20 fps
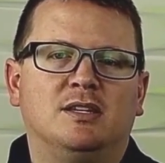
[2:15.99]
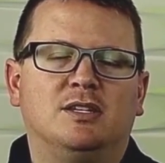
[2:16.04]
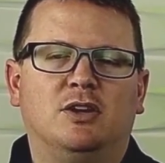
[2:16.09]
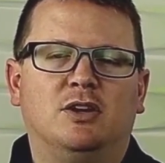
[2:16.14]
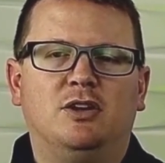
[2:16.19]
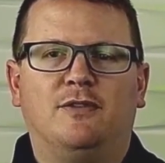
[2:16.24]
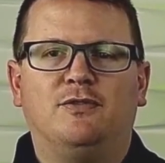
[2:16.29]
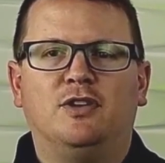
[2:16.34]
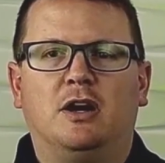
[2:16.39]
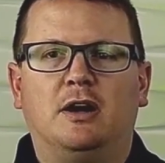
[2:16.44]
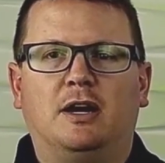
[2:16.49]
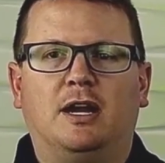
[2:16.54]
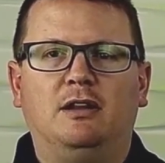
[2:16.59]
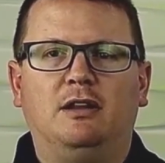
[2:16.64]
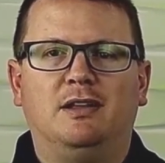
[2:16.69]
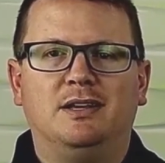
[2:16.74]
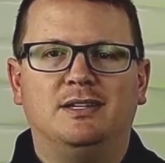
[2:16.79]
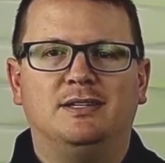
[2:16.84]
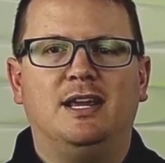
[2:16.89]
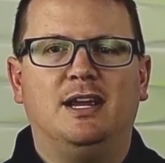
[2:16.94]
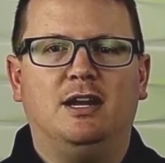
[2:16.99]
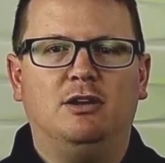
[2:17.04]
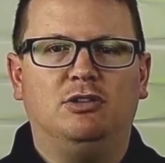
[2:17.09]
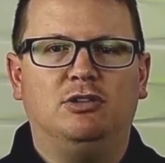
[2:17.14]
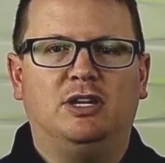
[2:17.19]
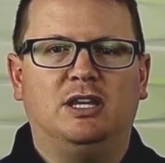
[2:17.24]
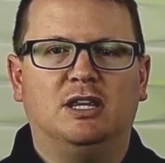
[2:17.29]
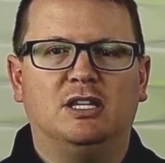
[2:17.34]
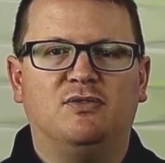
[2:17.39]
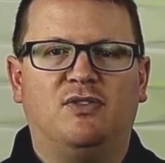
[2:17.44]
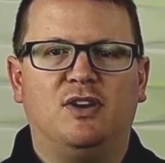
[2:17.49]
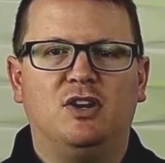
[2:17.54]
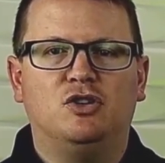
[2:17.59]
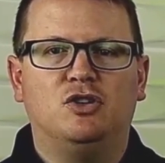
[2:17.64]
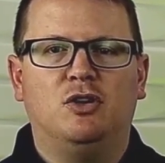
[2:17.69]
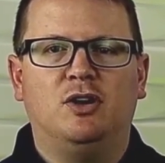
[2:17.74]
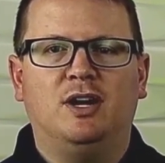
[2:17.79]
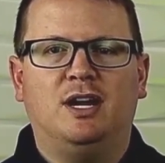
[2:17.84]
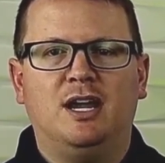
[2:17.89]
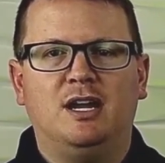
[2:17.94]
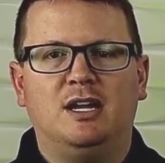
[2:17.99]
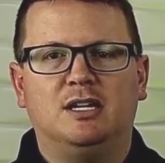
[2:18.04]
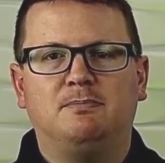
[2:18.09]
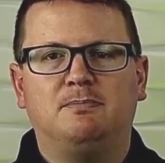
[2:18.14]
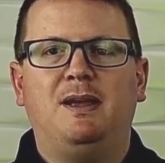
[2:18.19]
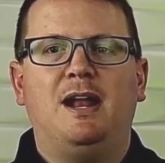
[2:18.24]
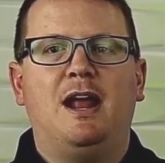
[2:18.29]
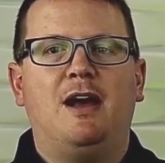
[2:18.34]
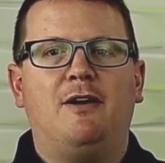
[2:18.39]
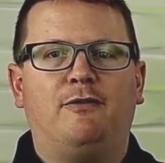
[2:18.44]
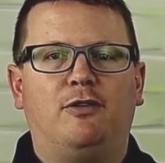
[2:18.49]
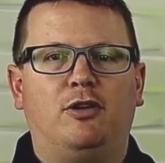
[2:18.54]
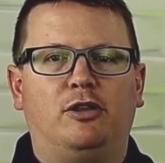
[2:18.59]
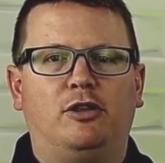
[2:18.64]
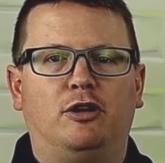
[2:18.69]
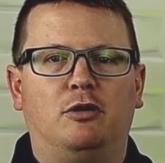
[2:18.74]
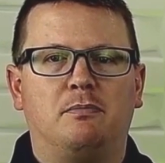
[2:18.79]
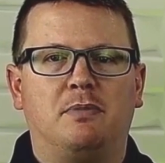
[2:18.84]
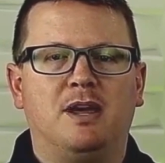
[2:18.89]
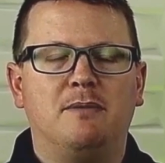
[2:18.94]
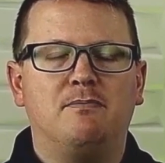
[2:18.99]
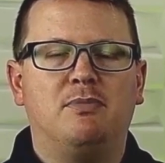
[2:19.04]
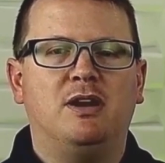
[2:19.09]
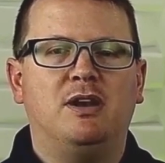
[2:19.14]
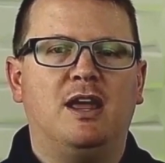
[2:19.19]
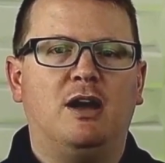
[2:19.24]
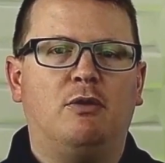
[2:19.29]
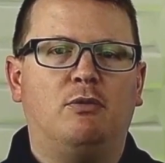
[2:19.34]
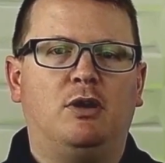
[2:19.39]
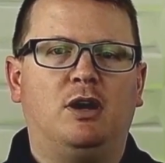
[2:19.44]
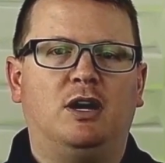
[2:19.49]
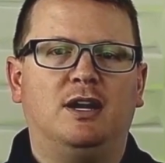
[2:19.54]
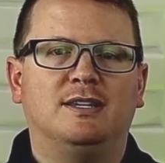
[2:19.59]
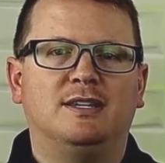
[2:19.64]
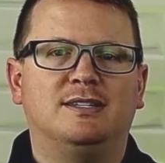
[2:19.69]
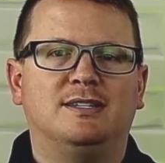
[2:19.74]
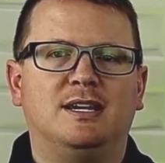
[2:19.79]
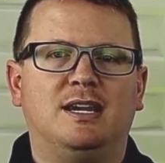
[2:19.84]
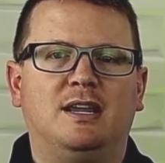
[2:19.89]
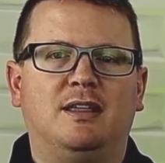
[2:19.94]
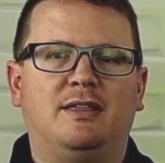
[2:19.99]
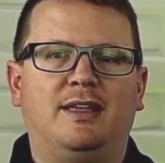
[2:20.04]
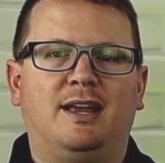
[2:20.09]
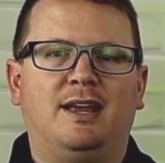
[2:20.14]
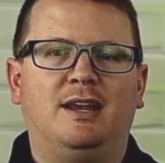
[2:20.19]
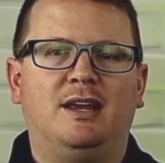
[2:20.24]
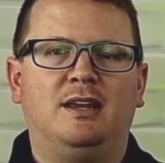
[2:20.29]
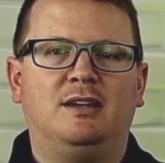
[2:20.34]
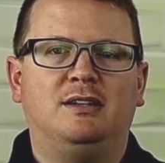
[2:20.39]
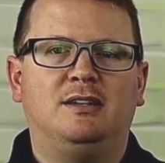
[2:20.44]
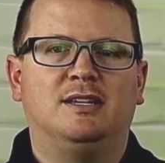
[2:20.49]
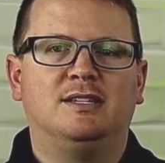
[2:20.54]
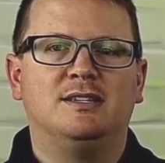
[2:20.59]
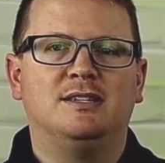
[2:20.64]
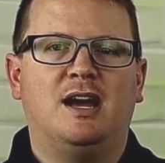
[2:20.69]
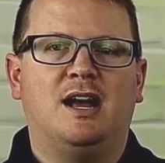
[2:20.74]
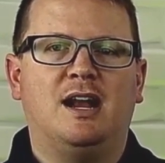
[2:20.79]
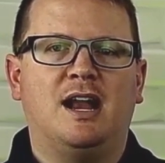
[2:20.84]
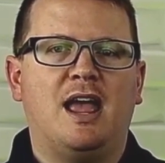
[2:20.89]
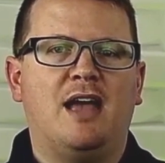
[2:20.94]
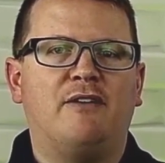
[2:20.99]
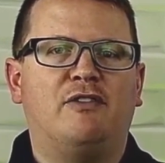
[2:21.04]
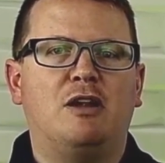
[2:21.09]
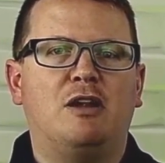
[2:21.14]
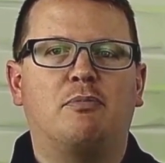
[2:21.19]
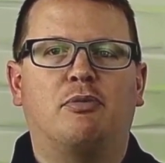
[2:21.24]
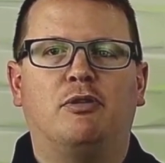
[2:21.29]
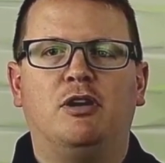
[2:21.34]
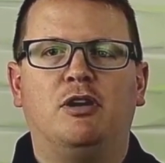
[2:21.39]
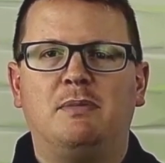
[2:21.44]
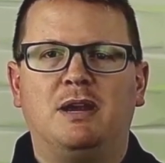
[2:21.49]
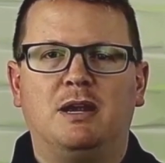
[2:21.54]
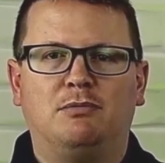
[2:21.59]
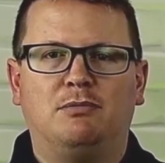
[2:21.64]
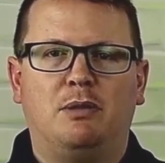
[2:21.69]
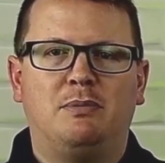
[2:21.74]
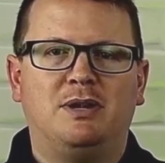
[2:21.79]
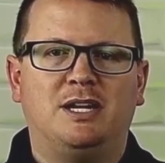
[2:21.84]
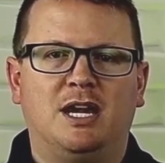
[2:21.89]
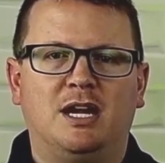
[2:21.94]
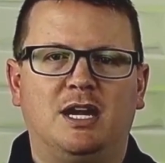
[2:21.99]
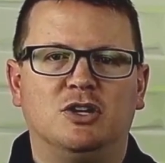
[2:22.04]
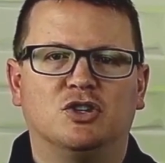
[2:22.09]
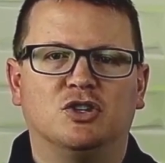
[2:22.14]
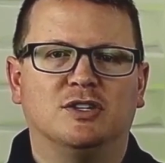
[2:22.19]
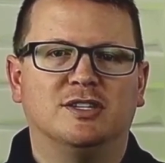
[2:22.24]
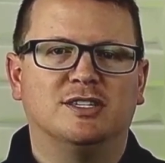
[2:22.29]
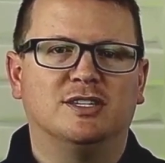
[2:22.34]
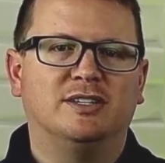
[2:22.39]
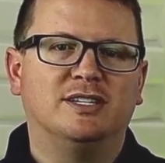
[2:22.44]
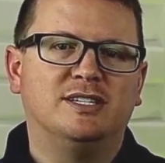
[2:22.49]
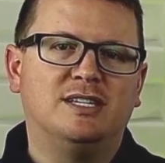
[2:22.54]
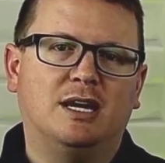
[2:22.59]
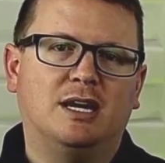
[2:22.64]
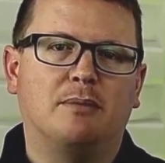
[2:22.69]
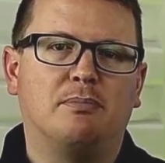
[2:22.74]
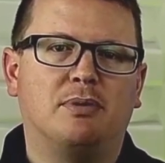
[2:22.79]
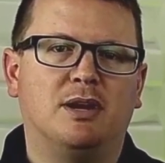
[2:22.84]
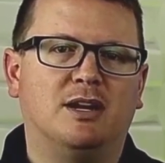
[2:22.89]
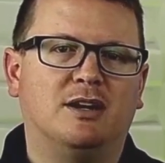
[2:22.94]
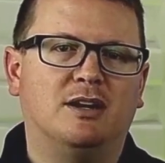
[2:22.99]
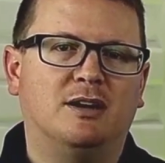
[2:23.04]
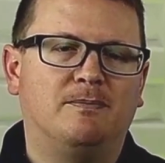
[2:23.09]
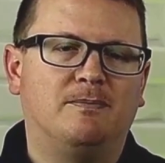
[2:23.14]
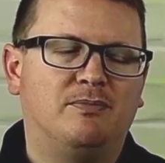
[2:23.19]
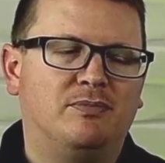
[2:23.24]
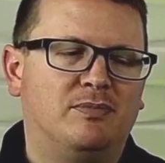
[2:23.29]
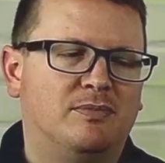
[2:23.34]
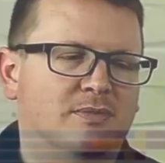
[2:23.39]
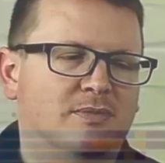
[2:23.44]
So enough talking, let's take a look at this feature. Again, it's been out for a little bit, but now we're gonna see that it does not have any premium limitations. So let's take a peek.